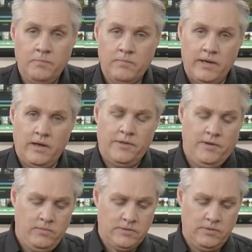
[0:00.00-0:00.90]
And I
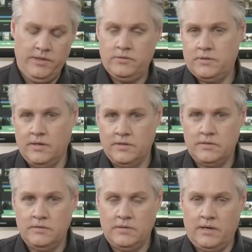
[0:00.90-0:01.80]
think what's really interesting
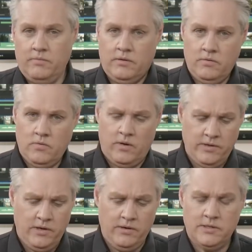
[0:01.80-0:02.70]
is we're
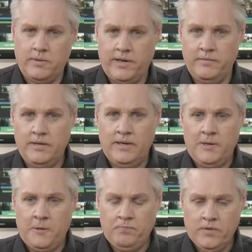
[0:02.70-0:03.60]
quite curious about
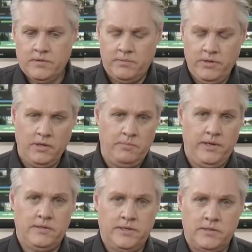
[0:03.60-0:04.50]
some of the early
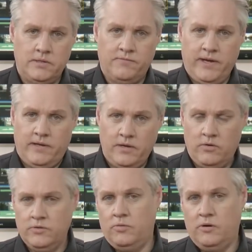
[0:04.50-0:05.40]
beta testers have found the
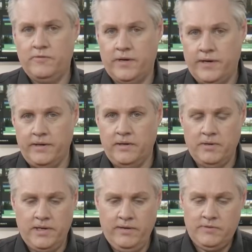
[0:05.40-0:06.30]
whole 12K, it
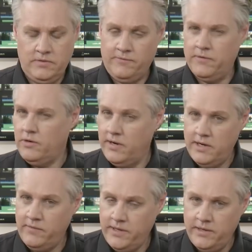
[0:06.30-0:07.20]
behaves different
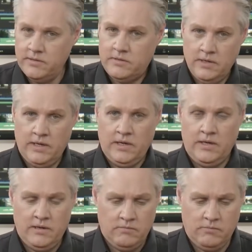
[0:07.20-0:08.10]
creatively, and it's
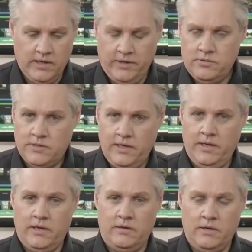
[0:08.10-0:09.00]
really
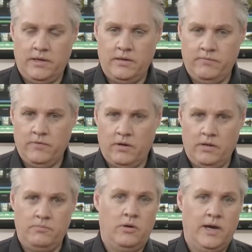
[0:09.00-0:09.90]
interesting, and they've got a
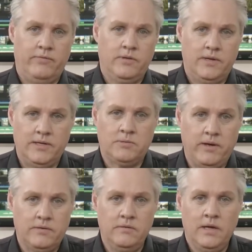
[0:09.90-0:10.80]
lot more out of it than they
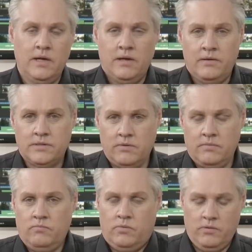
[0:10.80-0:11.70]
expected. So
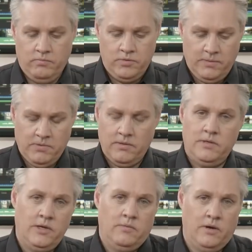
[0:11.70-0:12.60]
we'll ship to
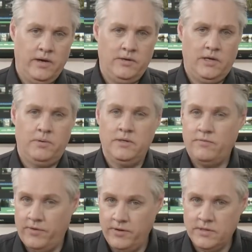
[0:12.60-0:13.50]
the high-end DOPs
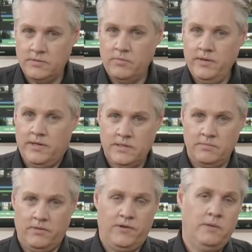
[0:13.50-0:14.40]
first, because we want to get some
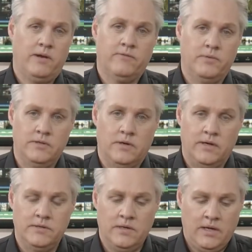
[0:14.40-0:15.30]
of the feedback from those
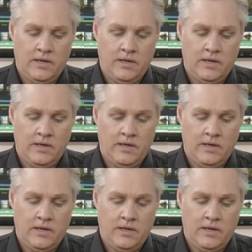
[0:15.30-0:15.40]
guys